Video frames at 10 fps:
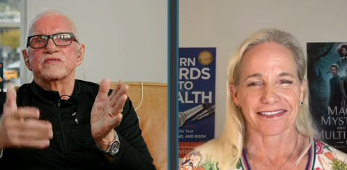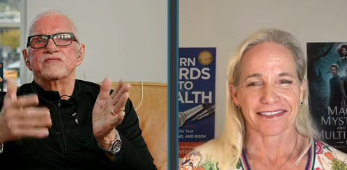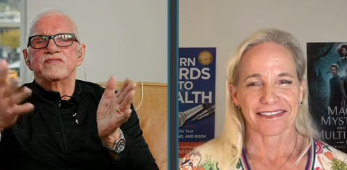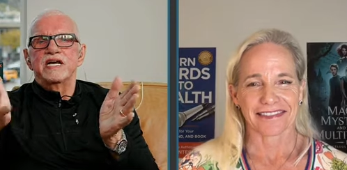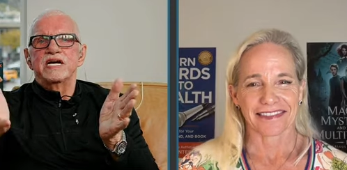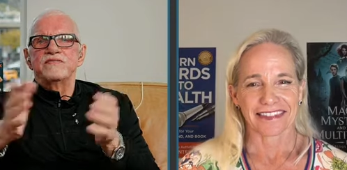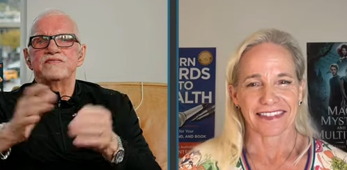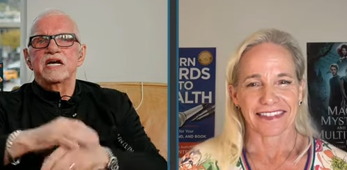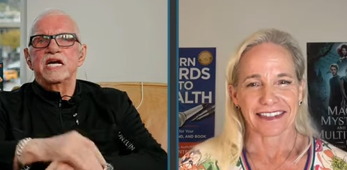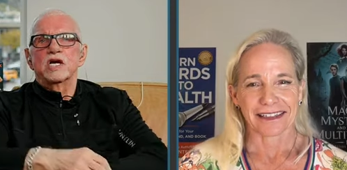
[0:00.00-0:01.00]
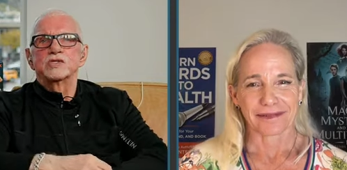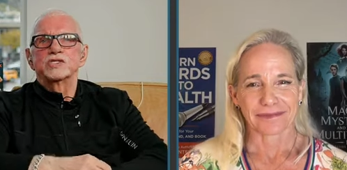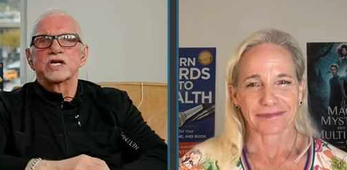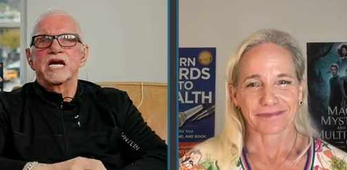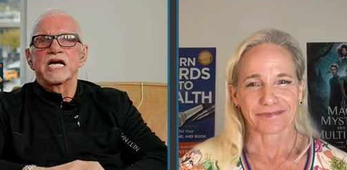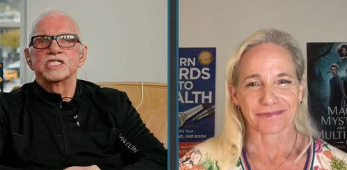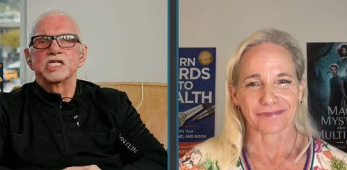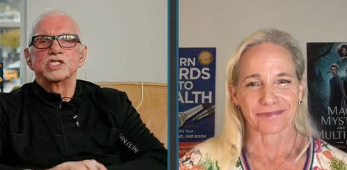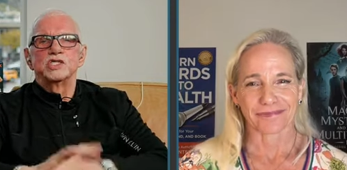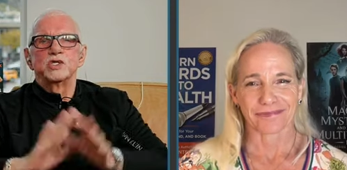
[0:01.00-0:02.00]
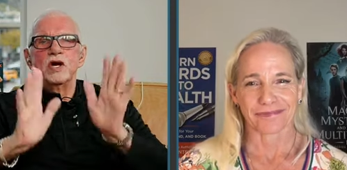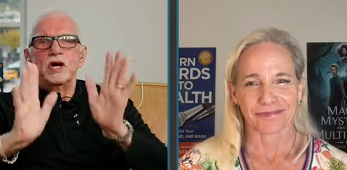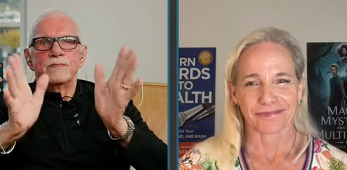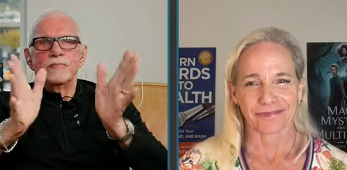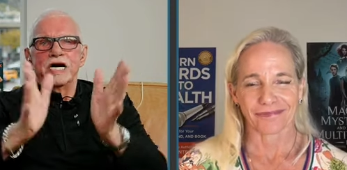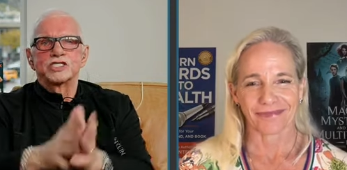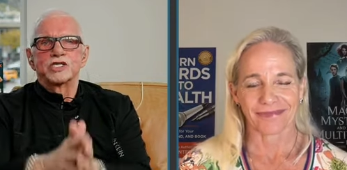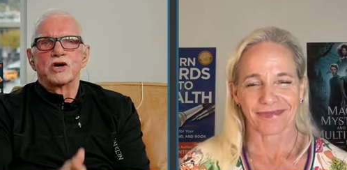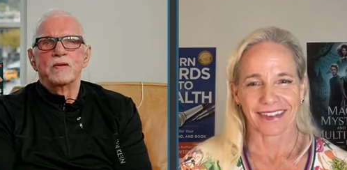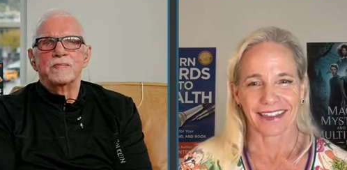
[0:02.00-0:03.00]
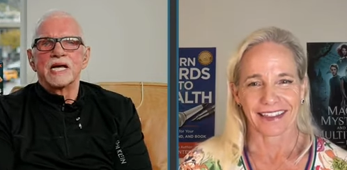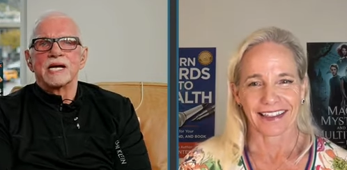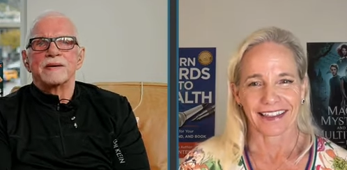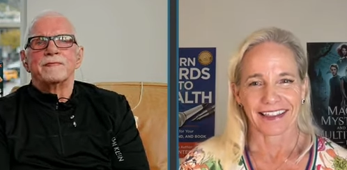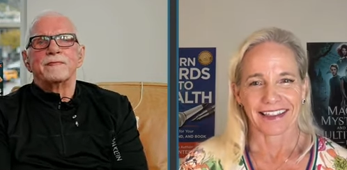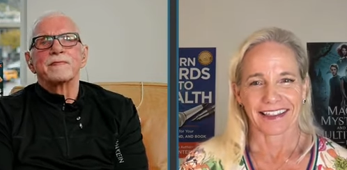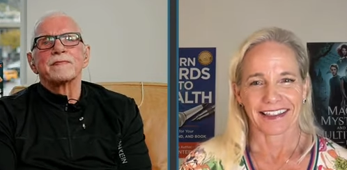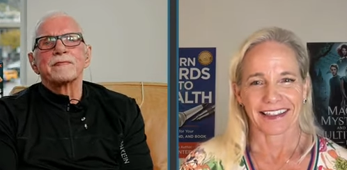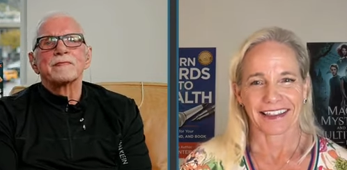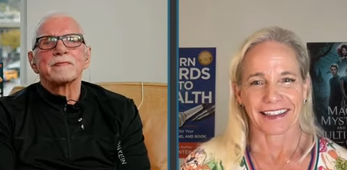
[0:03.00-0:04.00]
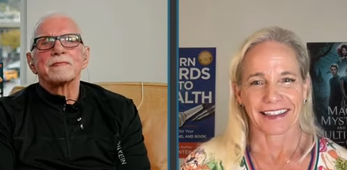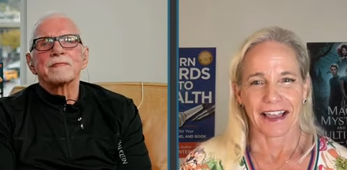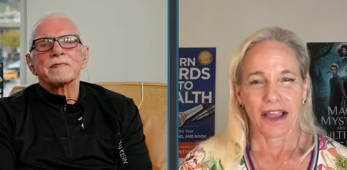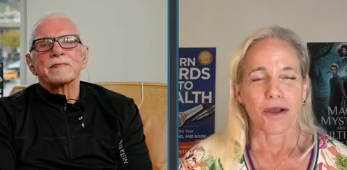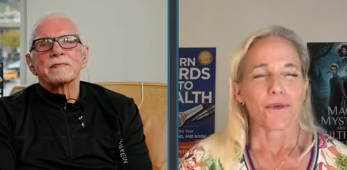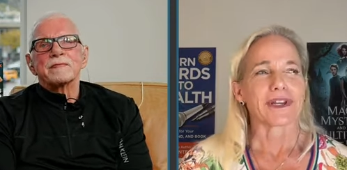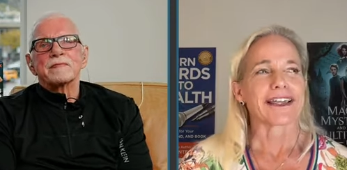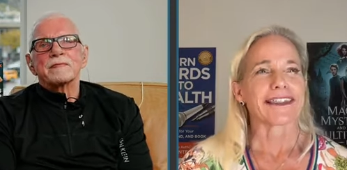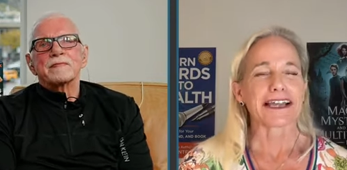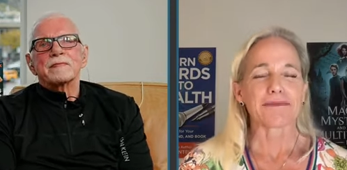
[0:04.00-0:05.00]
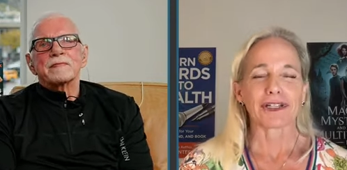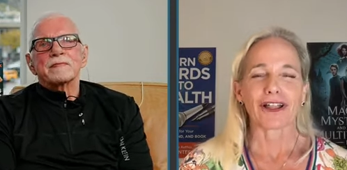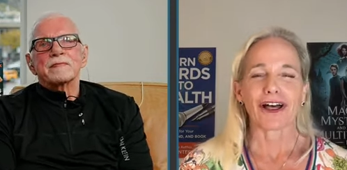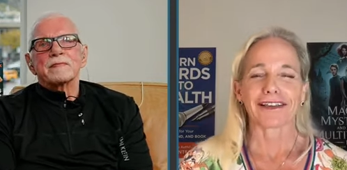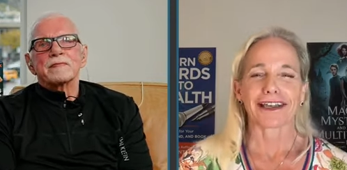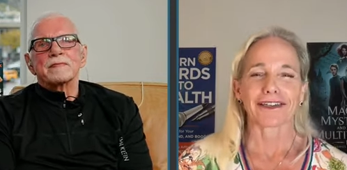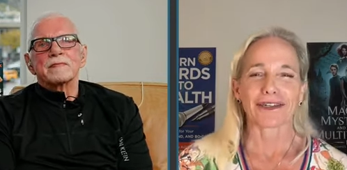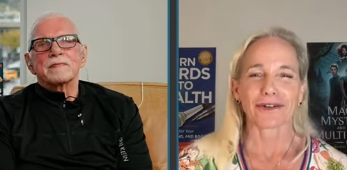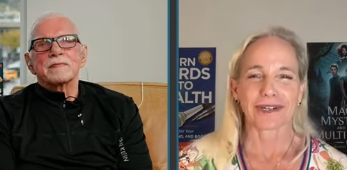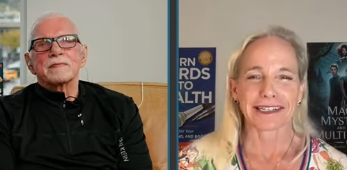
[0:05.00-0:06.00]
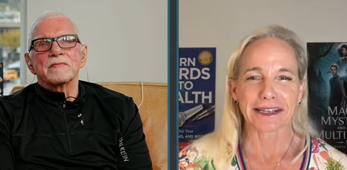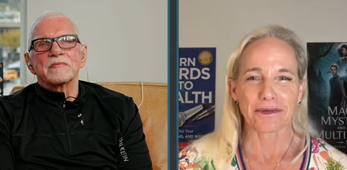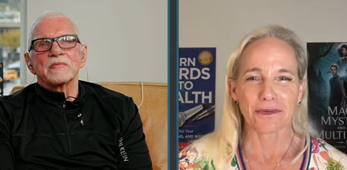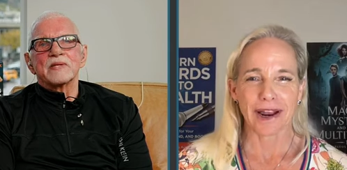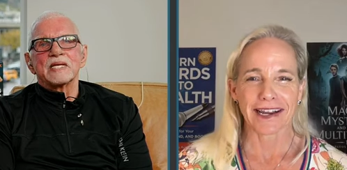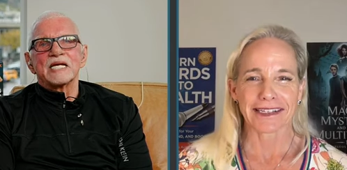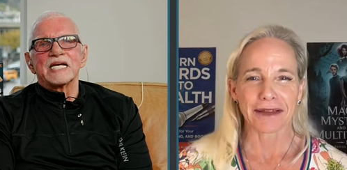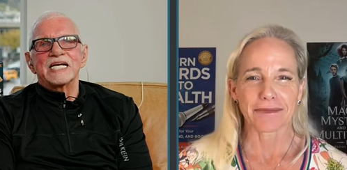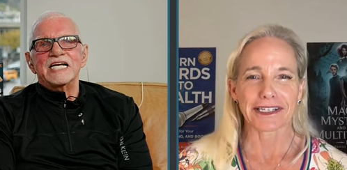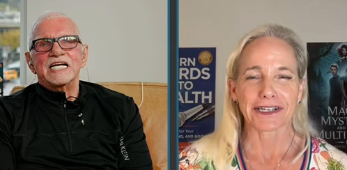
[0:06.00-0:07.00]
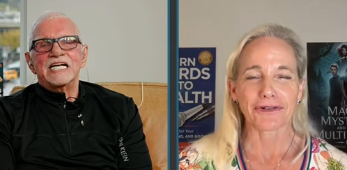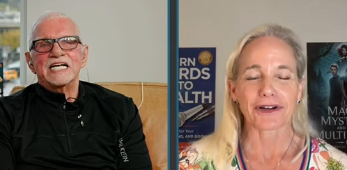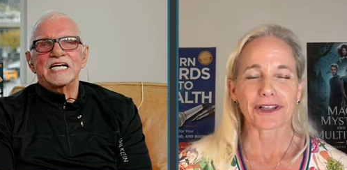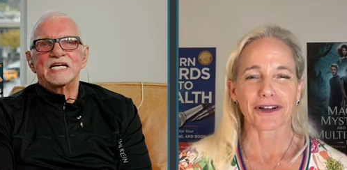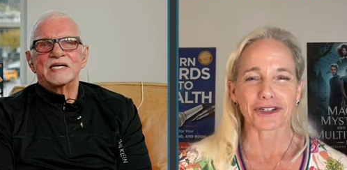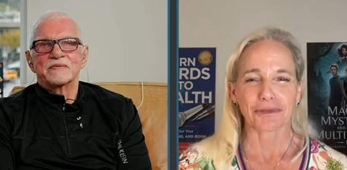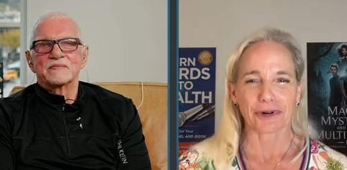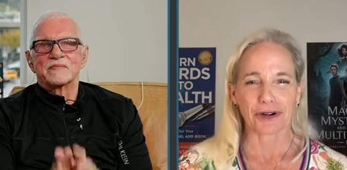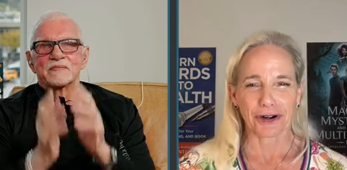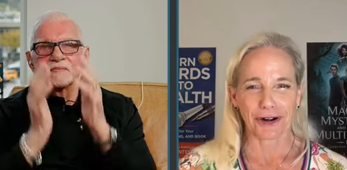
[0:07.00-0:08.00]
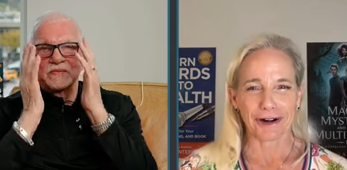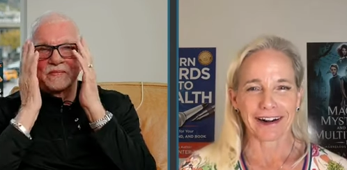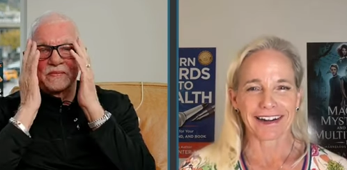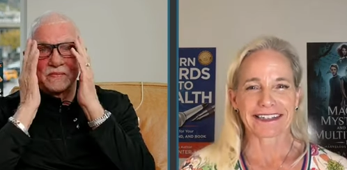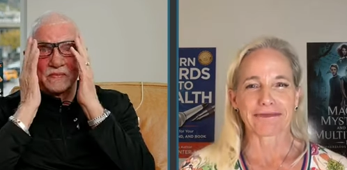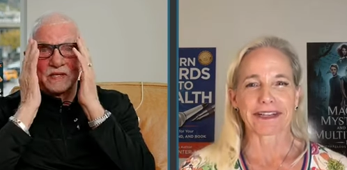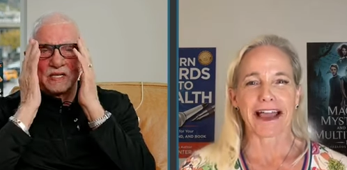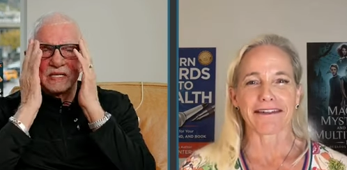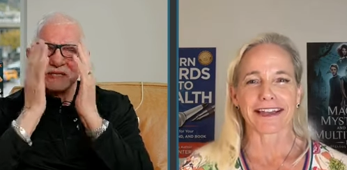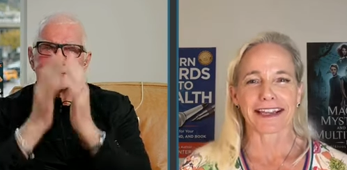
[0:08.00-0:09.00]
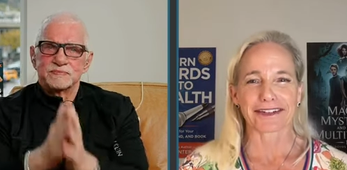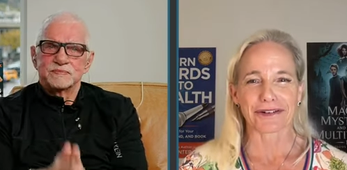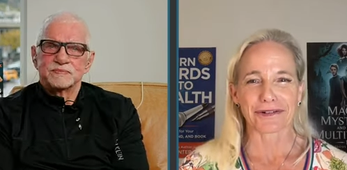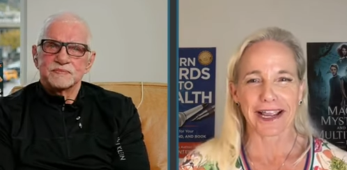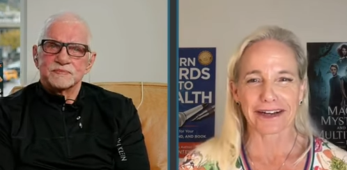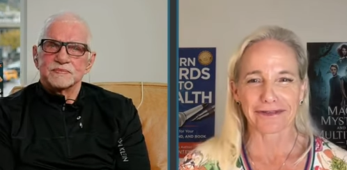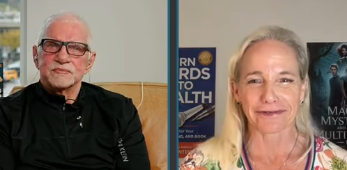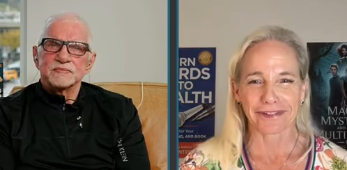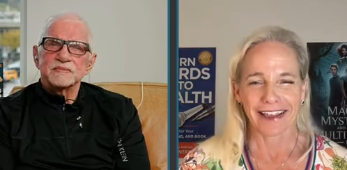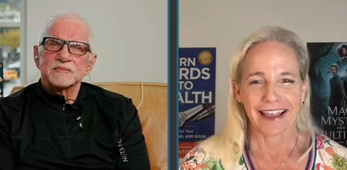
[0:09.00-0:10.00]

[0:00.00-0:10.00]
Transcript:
Speaker 1: very very close connection to British Columbia.
Speaker 2: Well, I think I'm a lot like you in some ways. I'm a serial entrepreneur, seem to have that creative,